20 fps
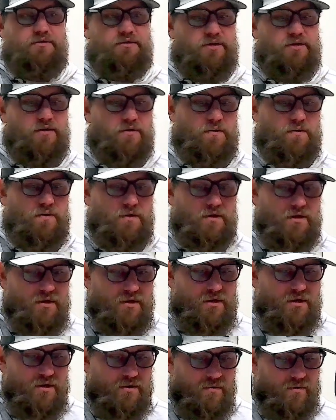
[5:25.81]
So
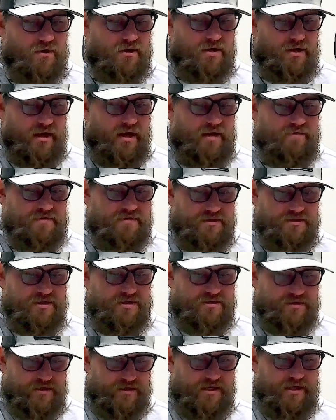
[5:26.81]
we're going to have to
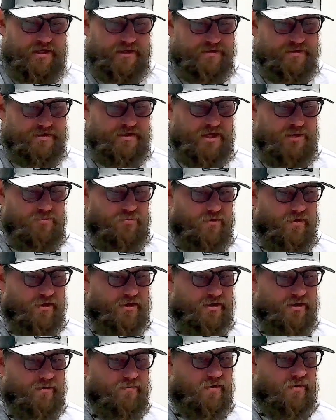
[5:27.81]
just keep
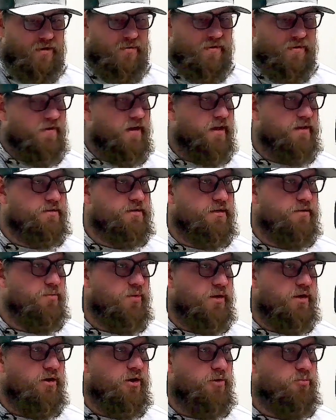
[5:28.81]
working at what we think is going to be our